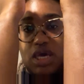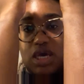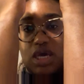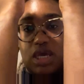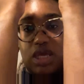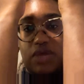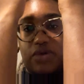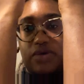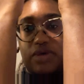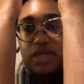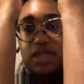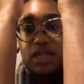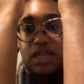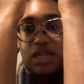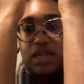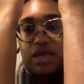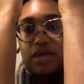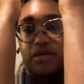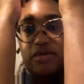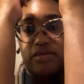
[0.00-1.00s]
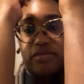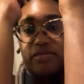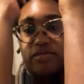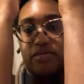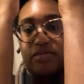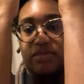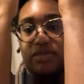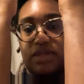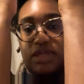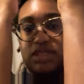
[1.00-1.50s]
You can.
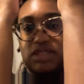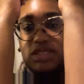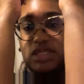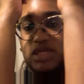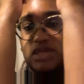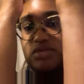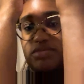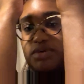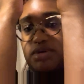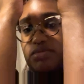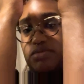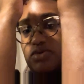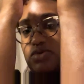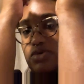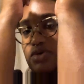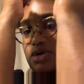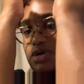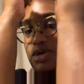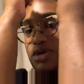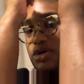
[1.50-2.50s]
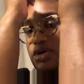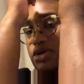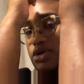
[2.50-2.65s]
It's a little bit more